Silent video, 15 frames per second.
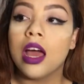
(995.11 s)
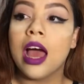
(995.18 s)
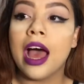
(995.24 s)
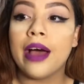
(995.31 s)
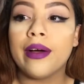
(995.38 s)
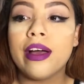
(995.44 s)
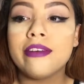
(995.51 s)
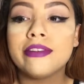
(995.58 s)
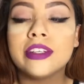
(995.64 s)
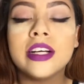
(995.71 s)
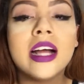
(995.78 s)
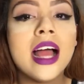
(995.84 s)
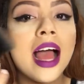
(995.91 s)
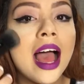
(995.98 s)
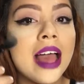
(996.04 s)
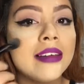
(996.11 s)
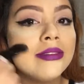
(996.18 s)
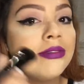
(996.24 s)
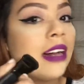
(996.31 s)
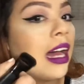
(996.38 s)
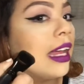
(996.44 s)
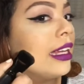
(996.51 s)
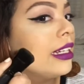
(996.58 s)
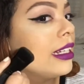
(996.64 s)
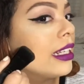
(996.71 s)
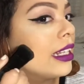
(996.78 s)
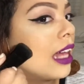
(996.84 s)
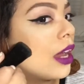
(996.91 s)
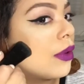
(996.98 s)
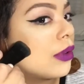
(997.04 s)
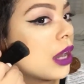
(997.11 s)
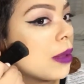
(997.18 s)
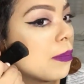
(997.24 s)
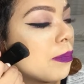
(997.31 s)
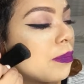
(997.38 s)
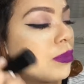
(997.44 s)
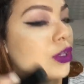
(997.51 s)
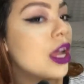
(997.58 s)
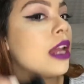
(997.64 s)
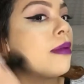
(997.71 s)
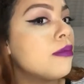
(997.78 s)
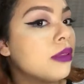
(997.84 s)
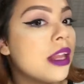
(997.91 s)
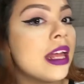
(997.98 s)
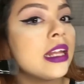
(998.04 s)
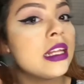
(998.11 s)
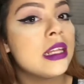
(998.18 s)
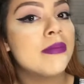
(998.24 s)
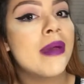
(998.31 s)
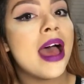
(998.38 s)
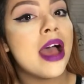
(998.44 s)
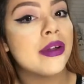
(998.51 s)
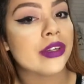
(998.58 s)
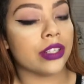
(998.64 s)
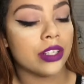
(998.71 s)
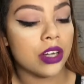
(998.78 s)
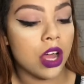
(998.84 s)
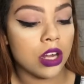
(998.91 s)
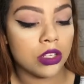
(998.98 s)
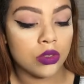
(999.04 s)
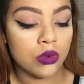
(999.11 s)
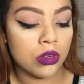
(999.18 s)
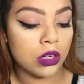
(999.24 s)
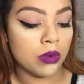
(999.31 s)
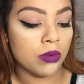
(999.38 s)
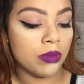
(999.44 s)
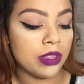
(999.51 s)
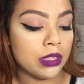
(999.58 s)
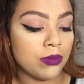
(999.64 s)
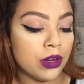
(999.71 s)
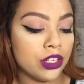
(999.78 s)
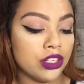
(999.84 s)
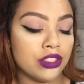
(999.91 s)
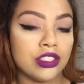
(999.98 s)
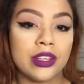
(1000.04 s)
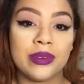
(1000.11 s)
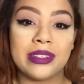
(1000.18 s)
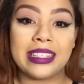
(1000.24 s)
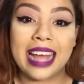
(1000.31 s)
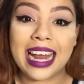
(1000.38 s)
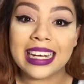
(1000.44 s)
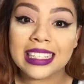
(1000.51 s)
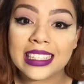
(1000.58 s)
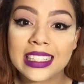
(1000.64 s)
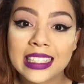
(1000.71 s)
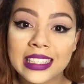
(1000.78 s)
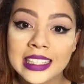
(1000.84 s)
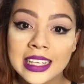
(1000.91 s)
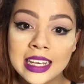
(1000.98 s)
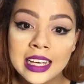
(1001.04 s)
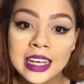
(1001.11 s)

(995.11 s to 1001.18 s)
However, I find that when I try to blend the powder contour, this brush is so dense